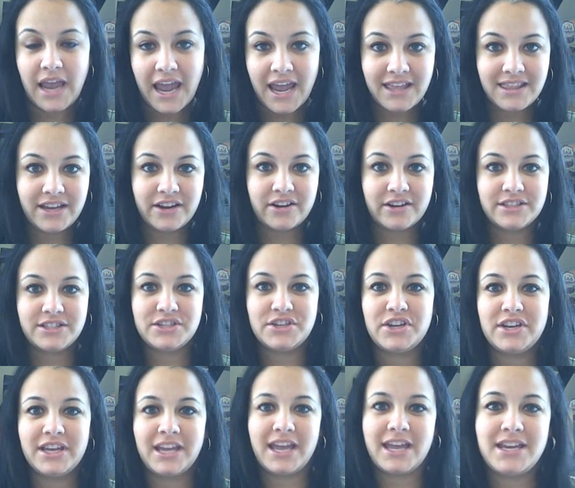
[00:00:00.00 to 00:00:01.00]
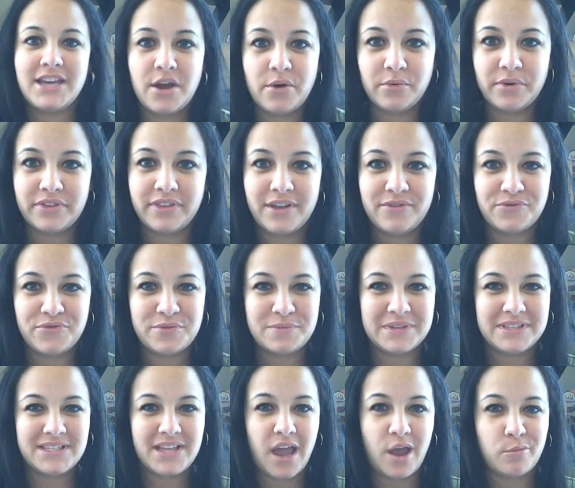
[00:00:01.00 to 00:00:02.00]
Hey there, it's NuyoRiquena with
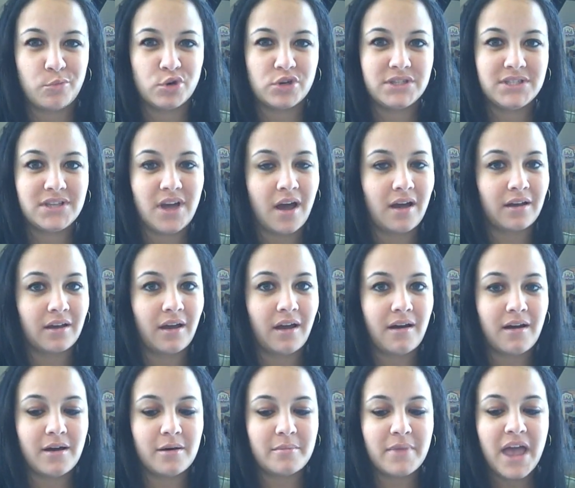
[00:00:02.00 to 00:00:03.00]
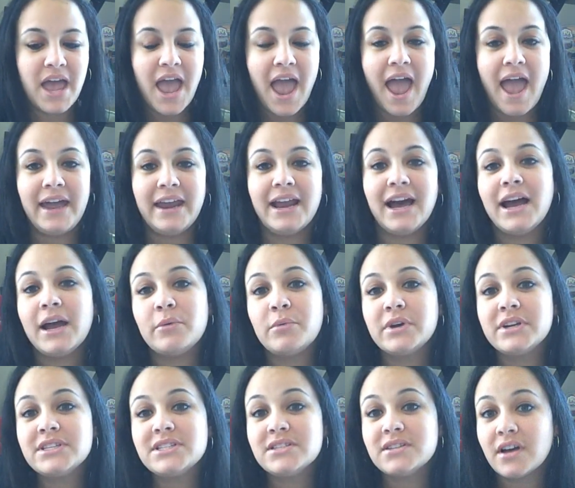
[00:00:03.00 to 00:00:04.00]
InfamousGamers.com, and I
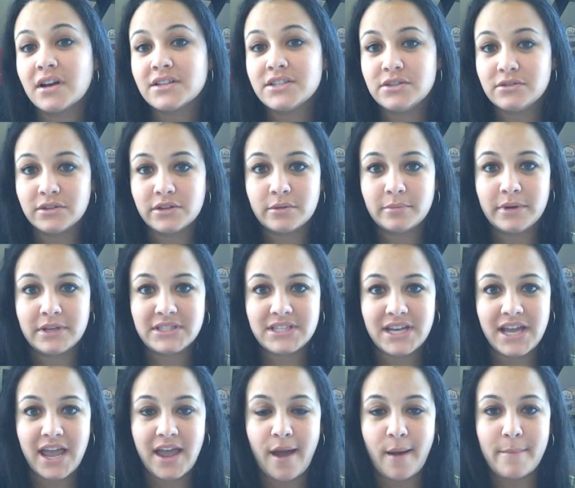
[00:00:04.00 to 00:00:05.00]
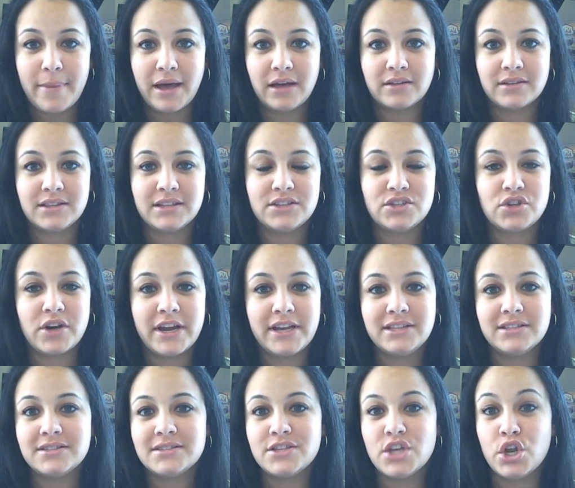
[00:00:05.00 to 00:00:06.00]
wanted to talk to you a little bit today about the
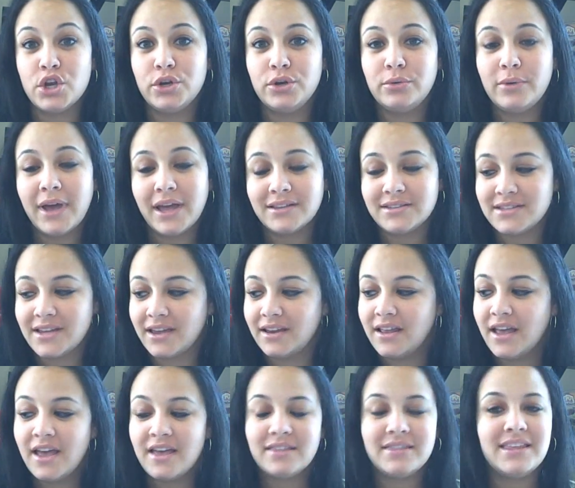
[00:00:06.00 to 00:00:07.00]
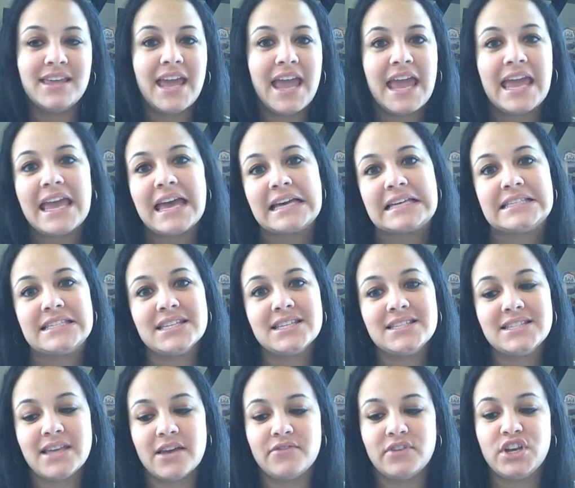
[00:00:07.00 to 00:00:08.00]
Tritton's new headset, the
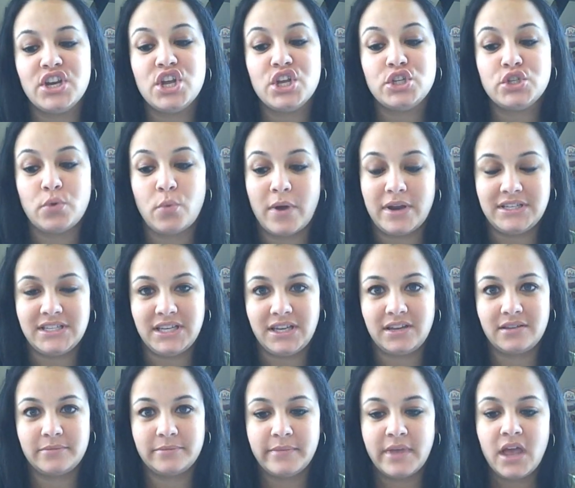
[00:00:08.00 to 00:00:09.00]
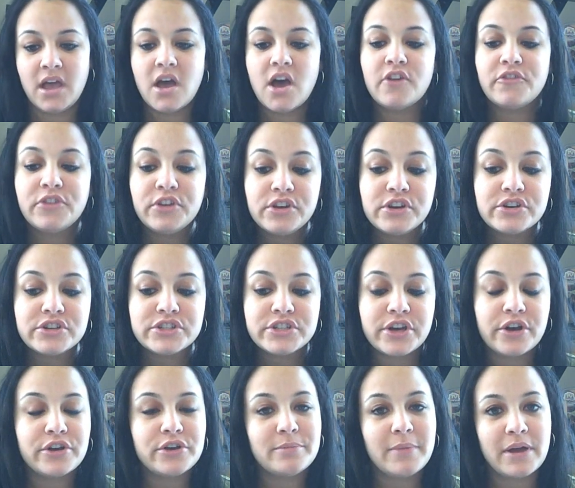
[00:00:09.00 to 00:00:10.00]
AX720. A few years
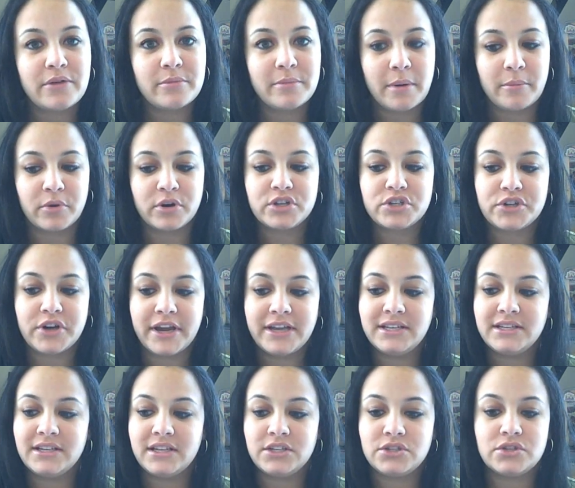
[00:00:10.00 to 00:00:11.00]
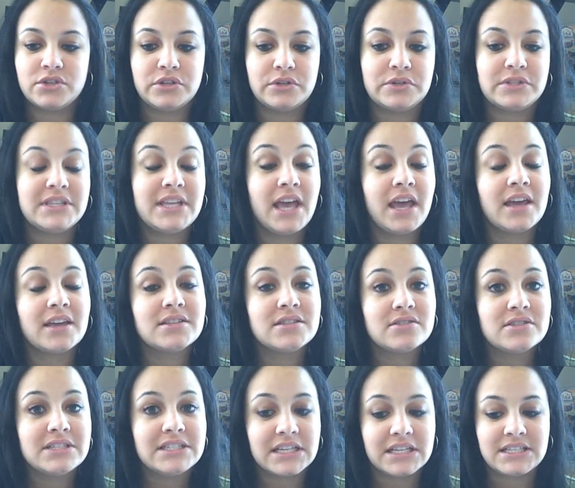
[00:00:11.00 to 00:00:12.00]
ago, you might remember, Tritton introduced the
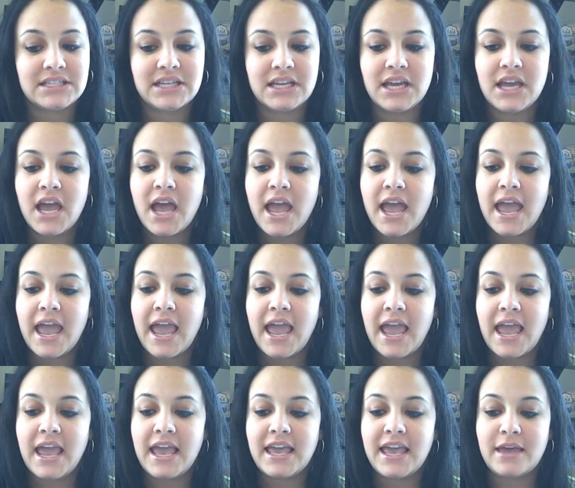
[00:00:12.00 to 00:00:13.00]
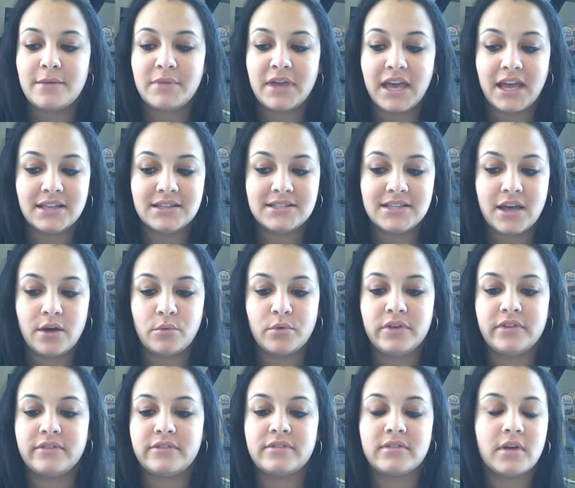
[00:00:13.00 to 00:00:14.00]
AX360, a gaming headset
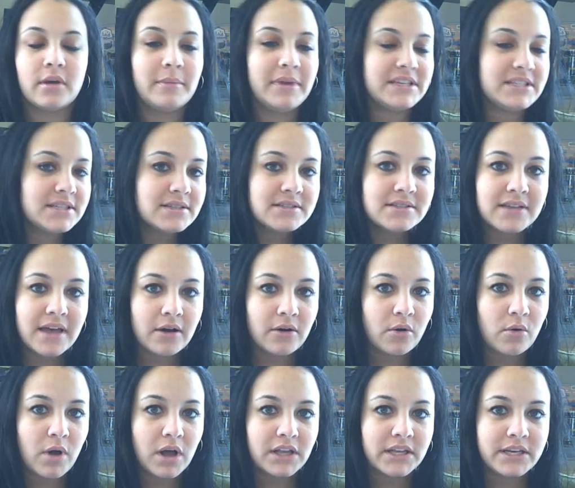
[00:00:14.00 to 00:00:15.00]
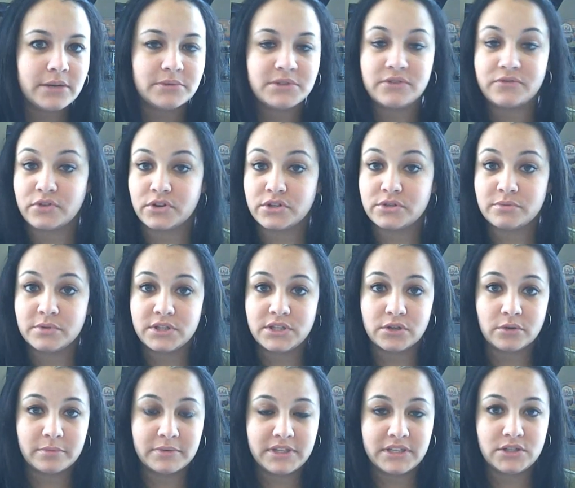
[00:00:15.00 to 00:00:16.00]
with amazing sound quality. It was the first
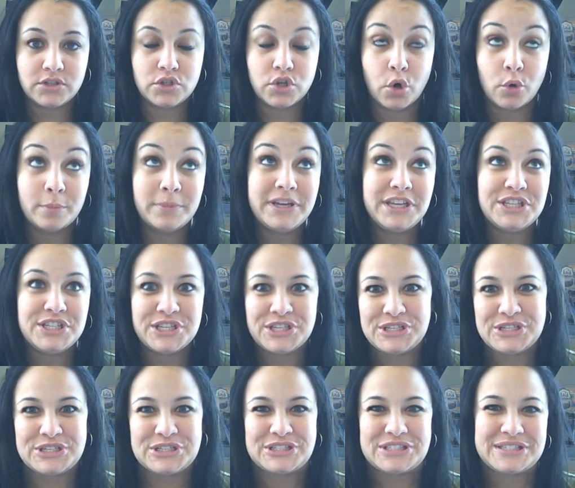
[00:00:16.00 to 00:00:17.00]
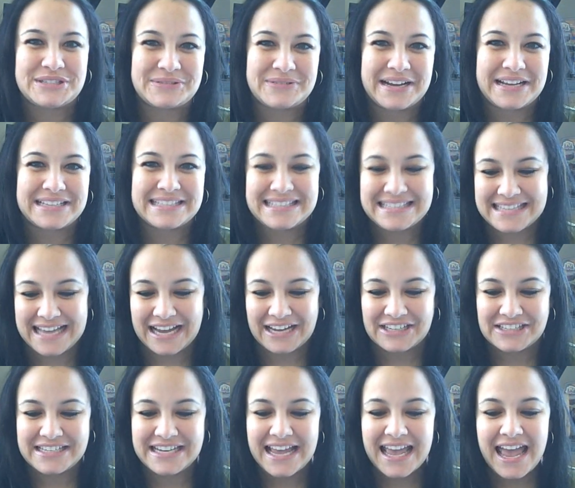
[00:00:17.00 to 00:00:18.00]
with Dolby Digital surround
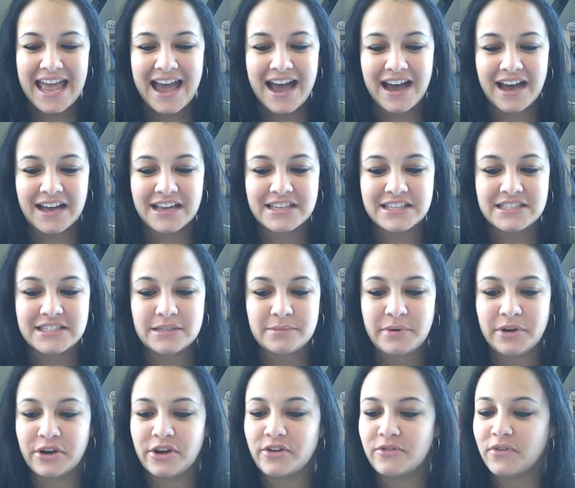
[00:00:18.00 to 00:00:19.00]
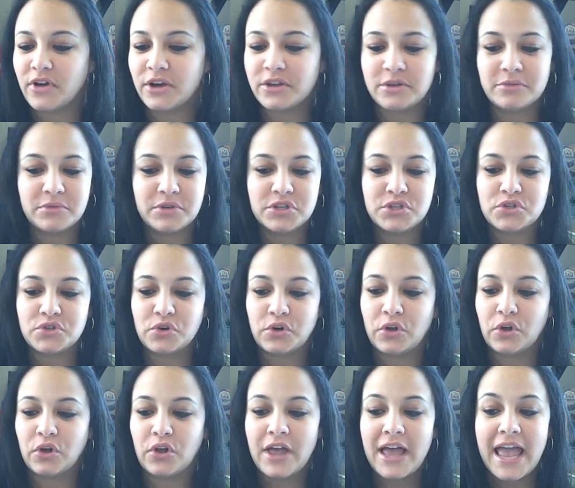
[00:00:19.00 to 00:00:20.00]
sound, superior volume
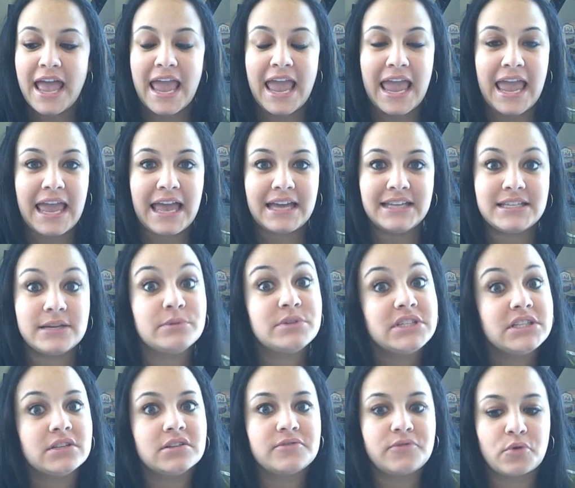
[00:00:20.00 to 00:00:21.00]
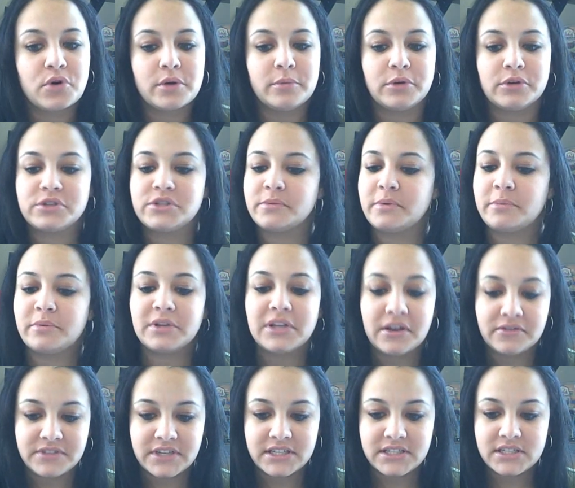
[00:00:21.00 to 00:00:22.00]
control, and it was still affordable, so people
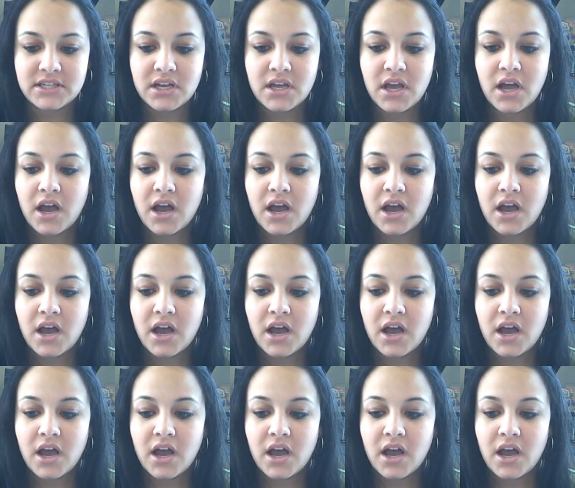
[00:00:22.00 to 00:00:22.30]
loved it.